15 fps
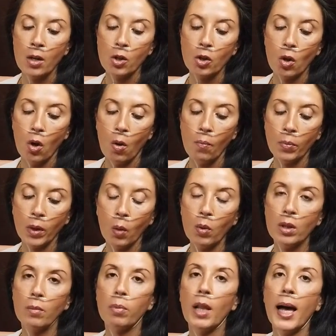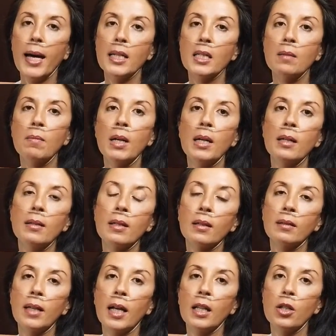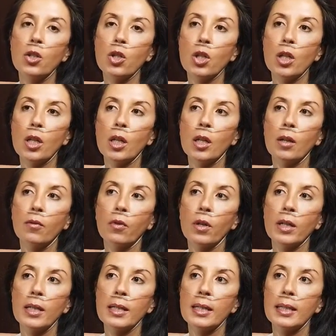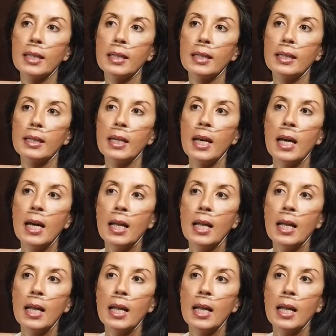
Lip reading: So with the plasma technology, for instance,